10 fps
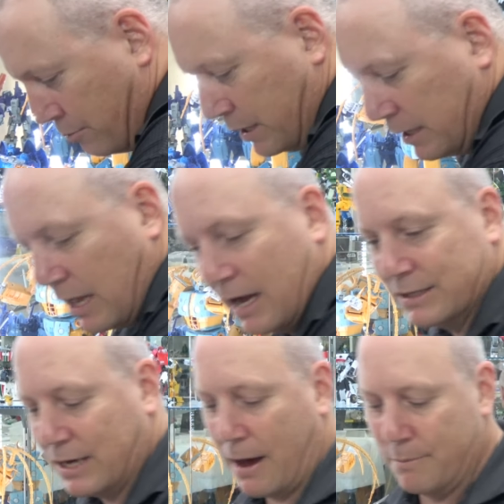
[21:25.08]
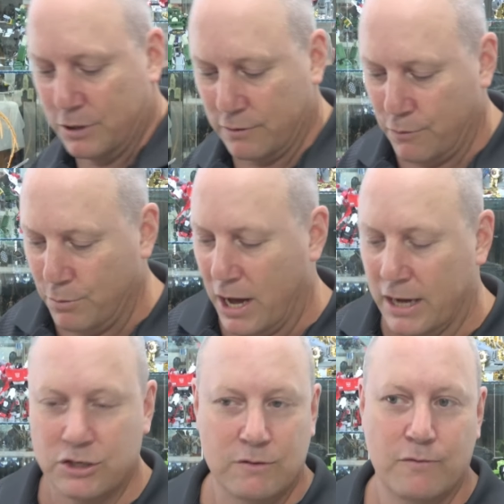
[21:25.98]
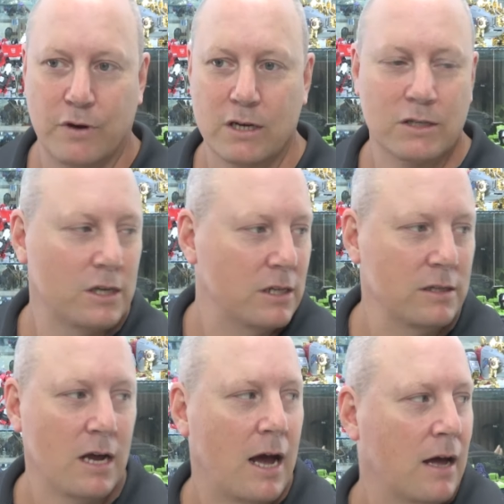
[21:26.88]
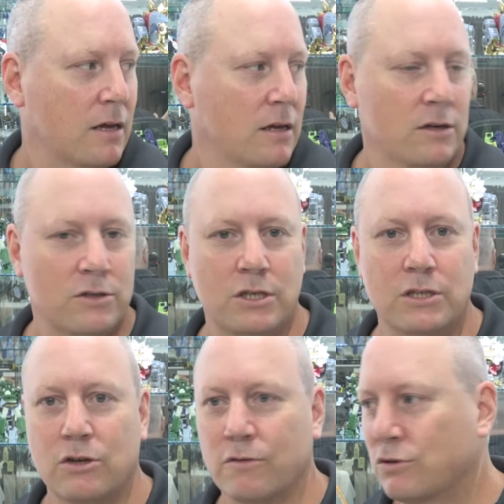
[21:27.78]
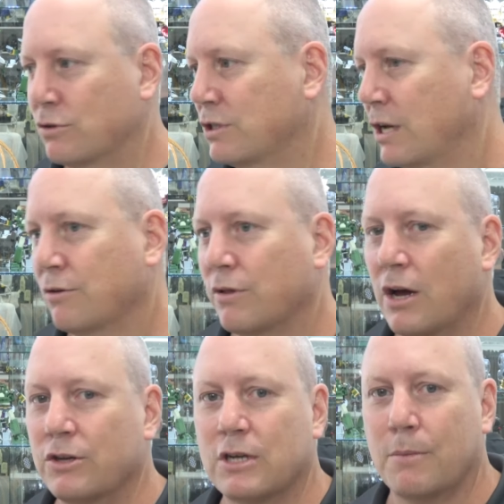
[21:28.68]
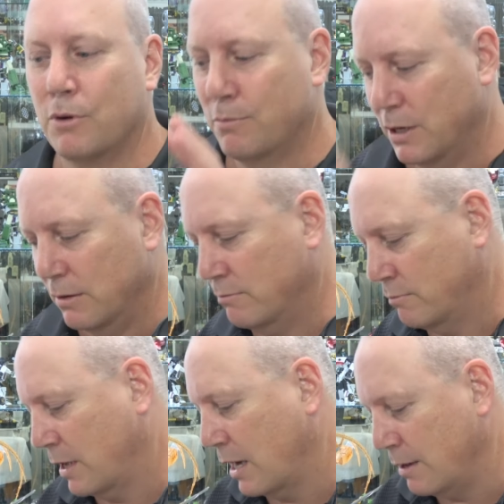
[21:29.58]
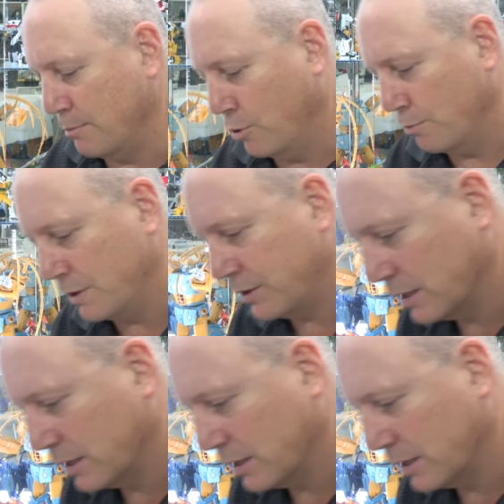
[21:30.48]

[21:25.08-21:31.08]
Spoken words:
glass cabinets for my action figures, and since I've sort of set all those up, I've been getting more Mythic